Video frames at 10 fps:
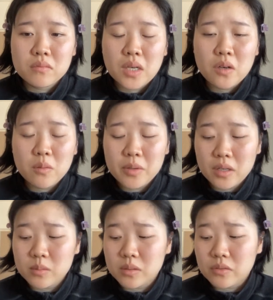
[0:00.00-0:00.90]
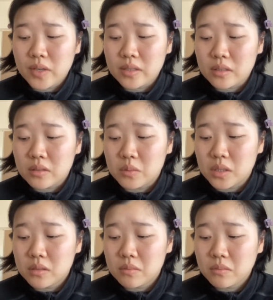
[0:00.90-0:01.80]
I hope you're able to find a good
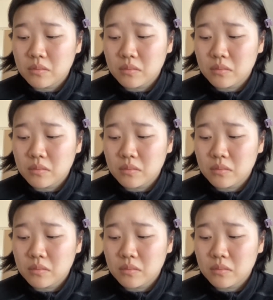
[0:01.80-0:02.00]
one.